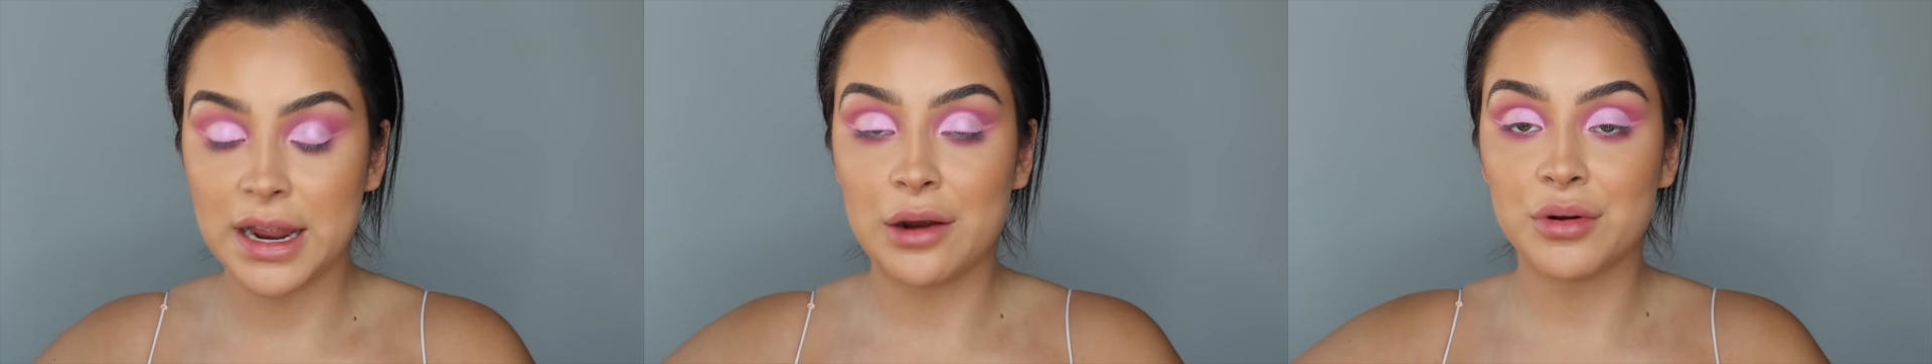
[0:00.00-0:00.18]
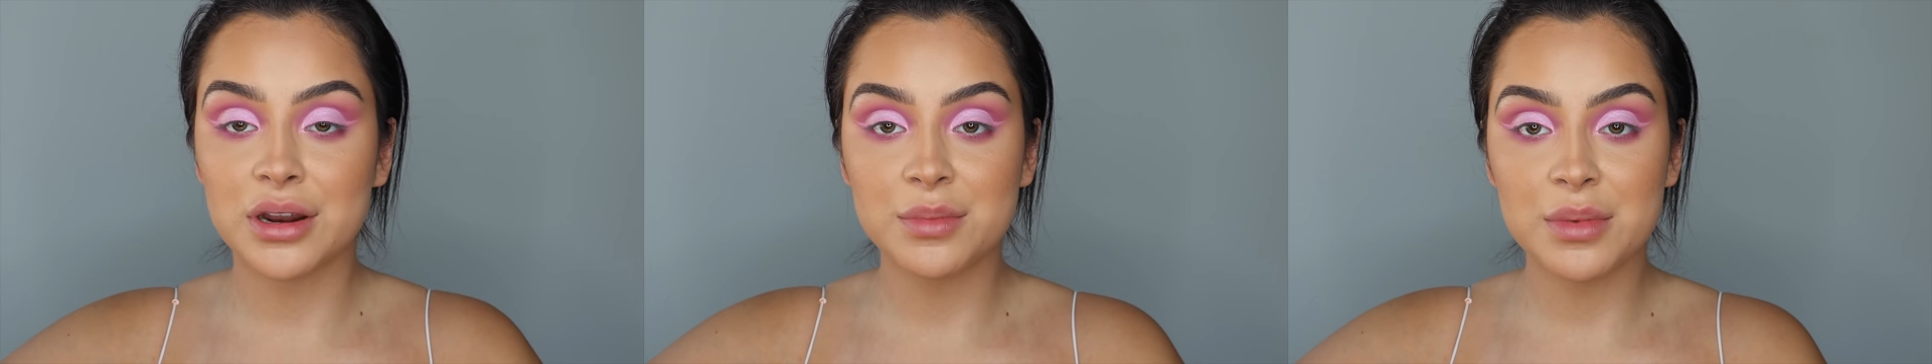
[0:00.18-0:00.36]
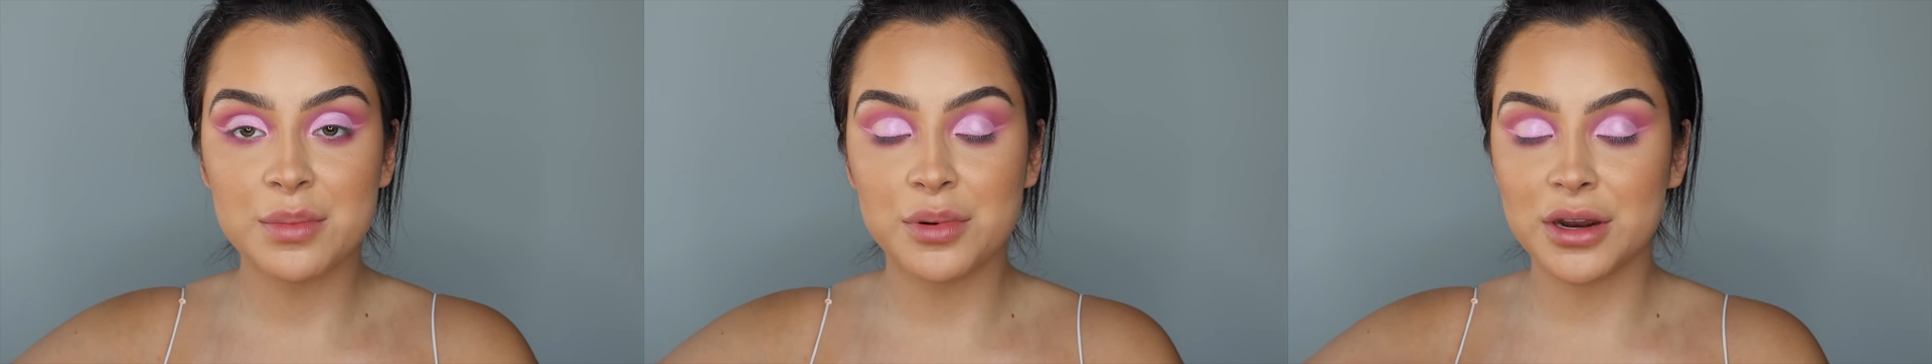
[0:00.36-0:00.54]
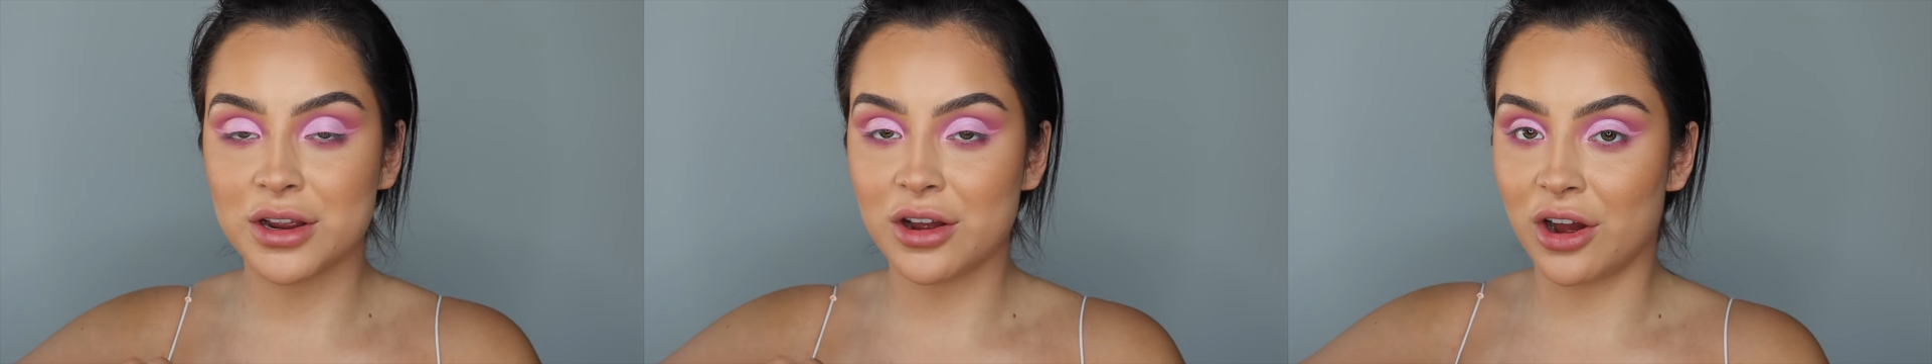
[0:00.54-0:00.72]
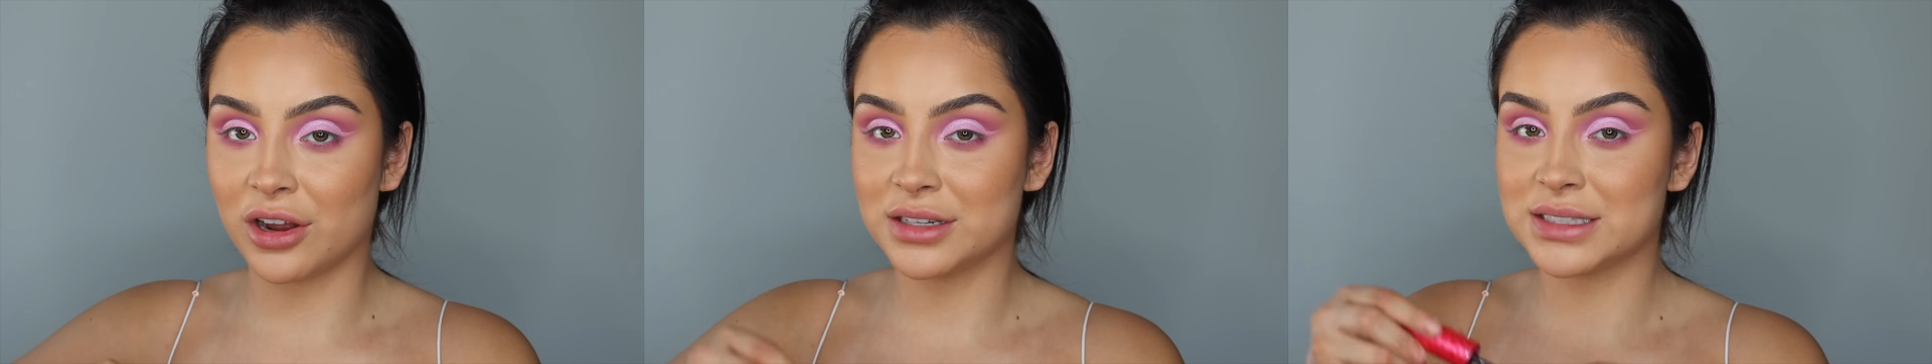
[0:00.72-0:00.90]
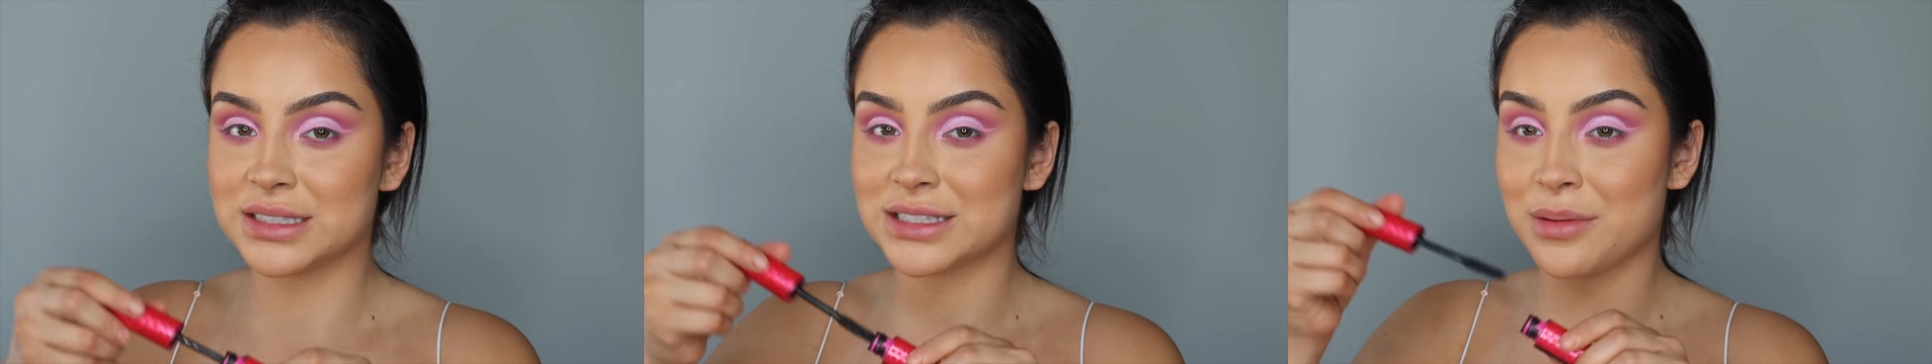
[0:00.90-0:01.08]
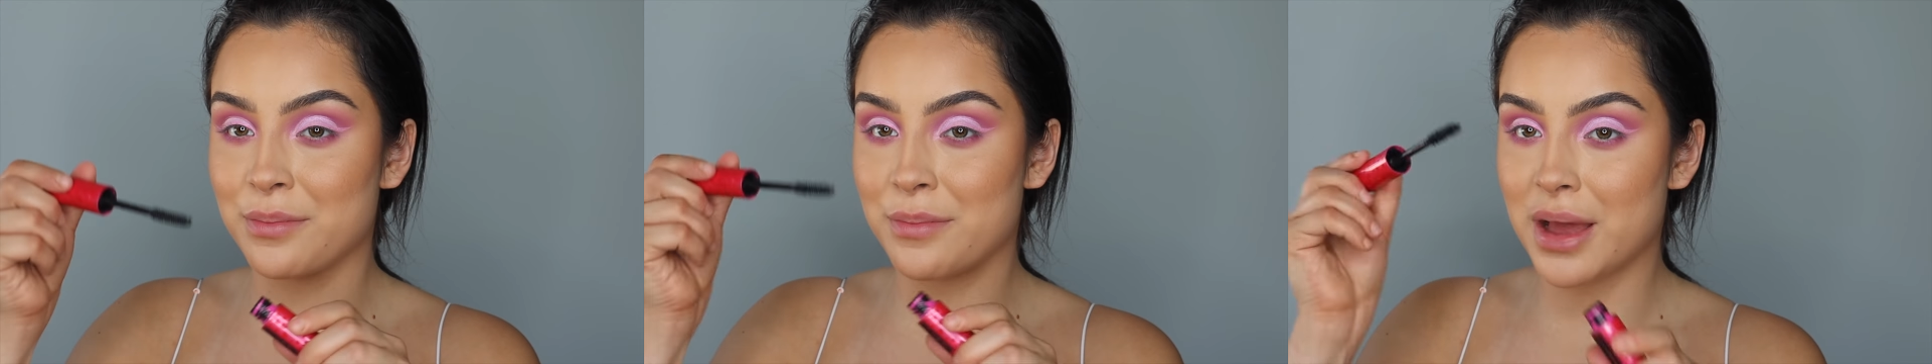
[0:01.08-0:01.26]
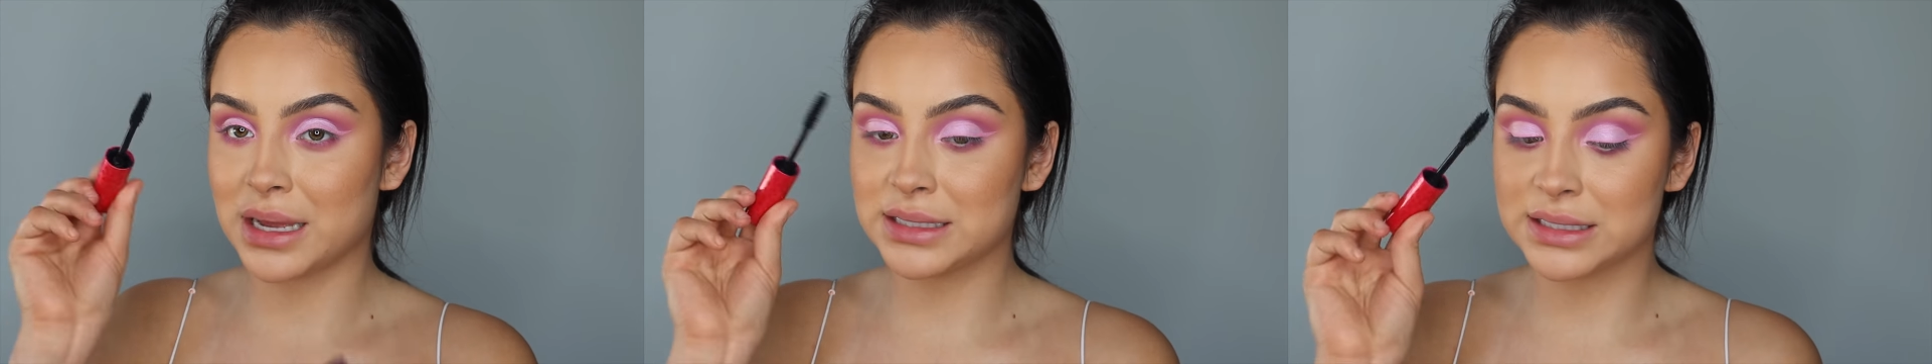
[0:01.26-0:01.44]
now we're gonna be putting on
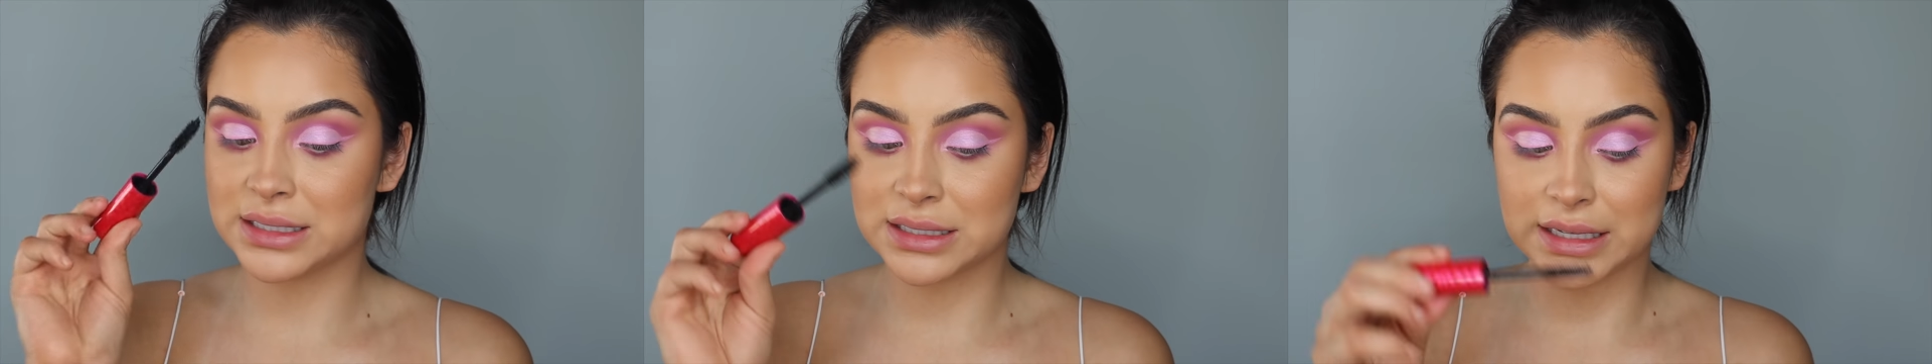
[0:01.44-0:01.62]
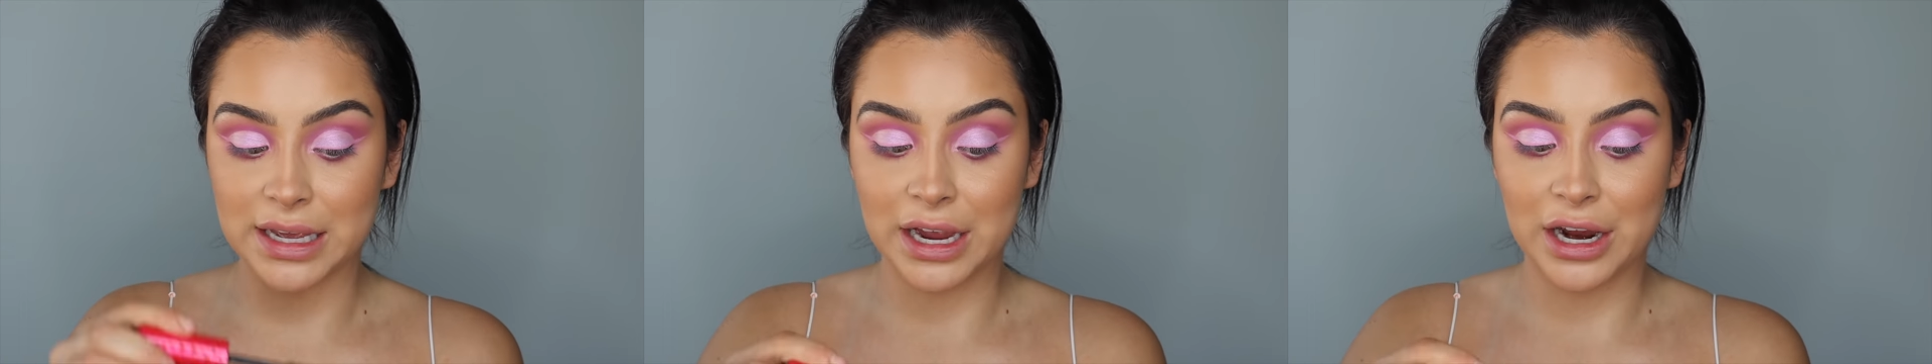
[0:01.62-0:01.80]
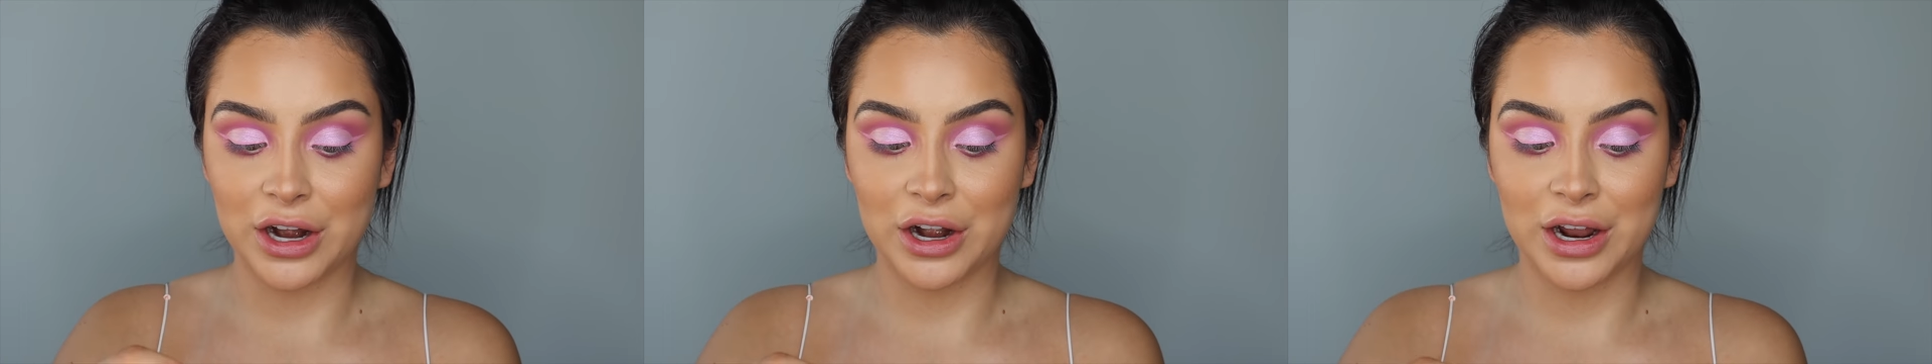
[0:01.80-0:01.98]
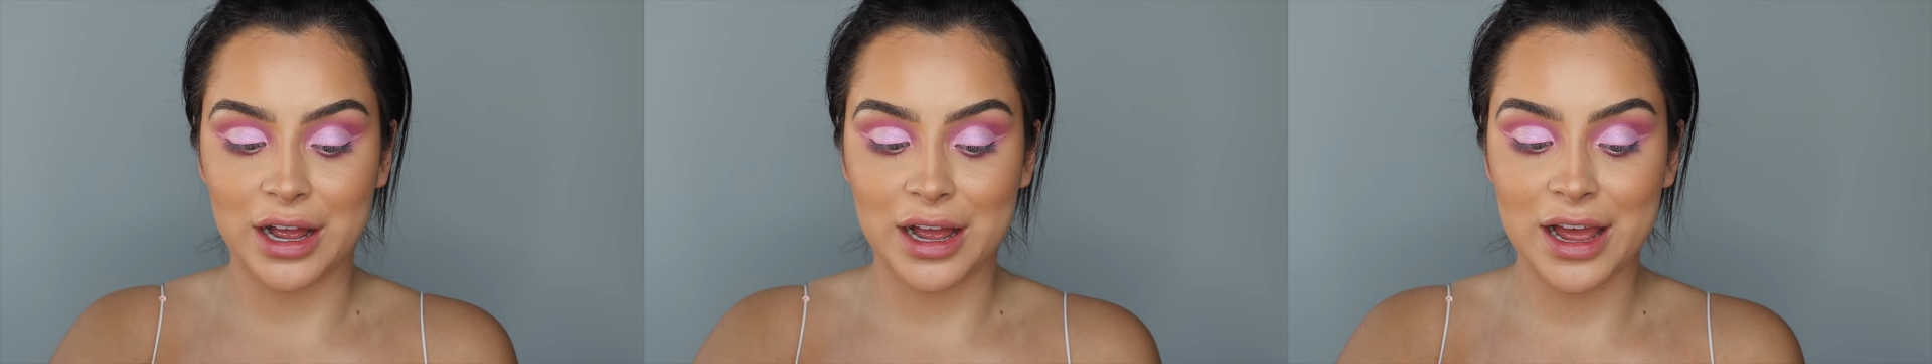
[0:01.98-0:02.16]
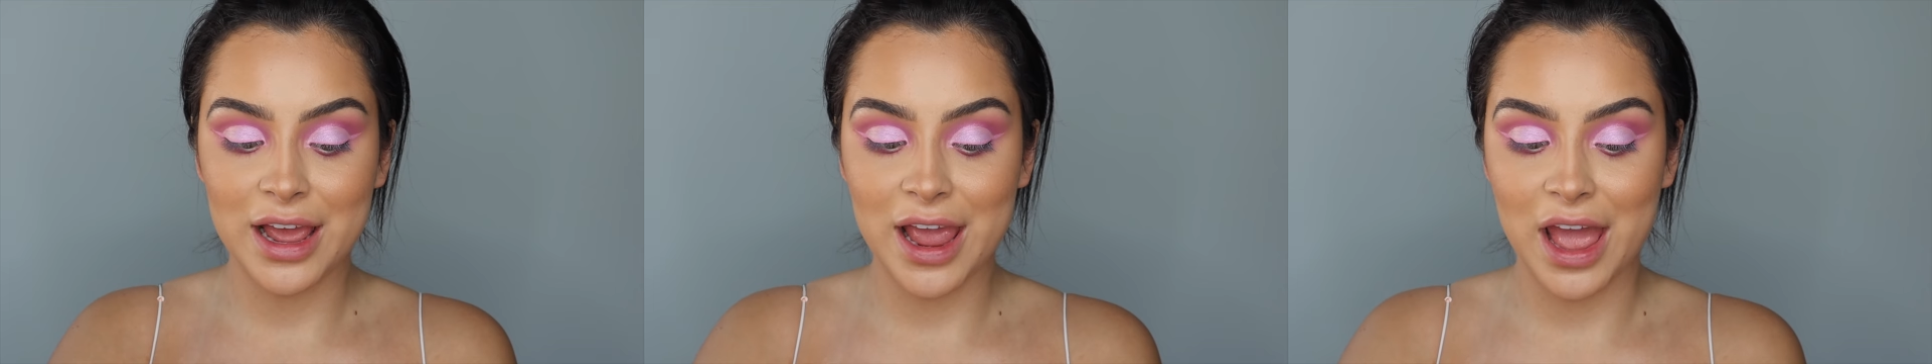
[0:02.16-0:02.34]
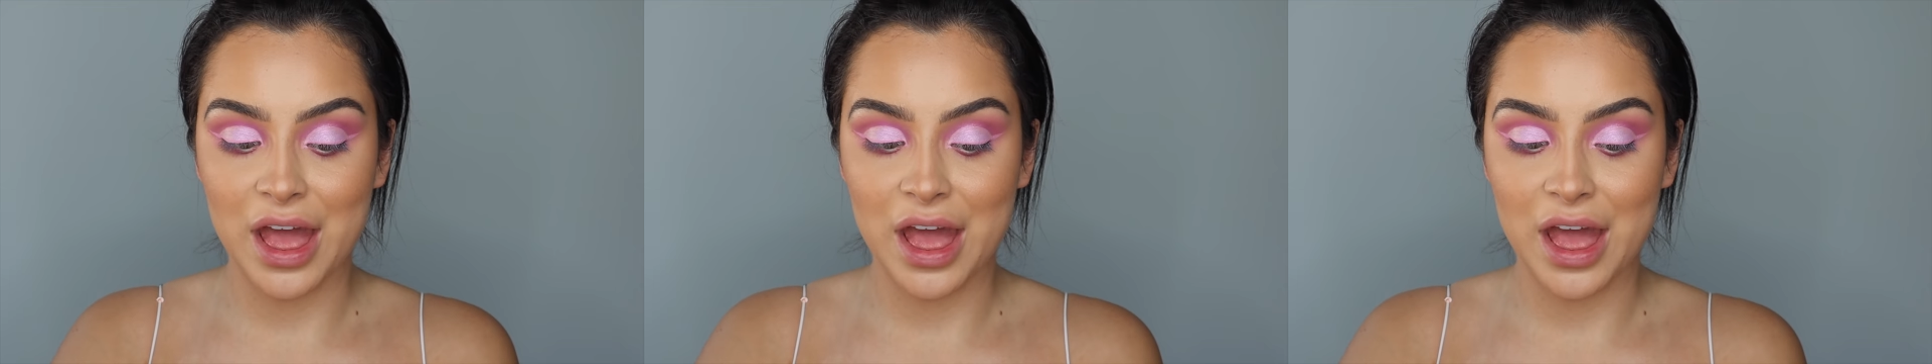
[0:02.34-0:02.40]
some mascara